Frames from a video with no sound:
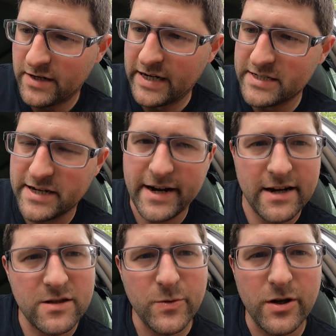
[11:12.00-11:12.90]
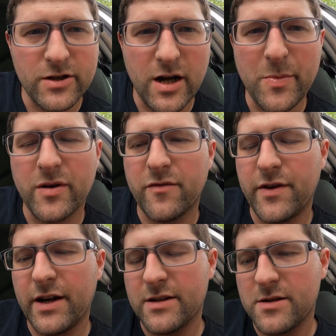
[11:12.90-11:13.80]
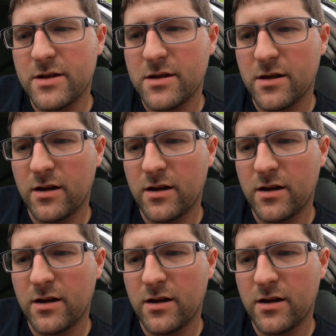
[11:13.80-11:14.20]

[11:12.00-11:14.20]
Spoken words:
I guess I can. So we're on the topic of fans.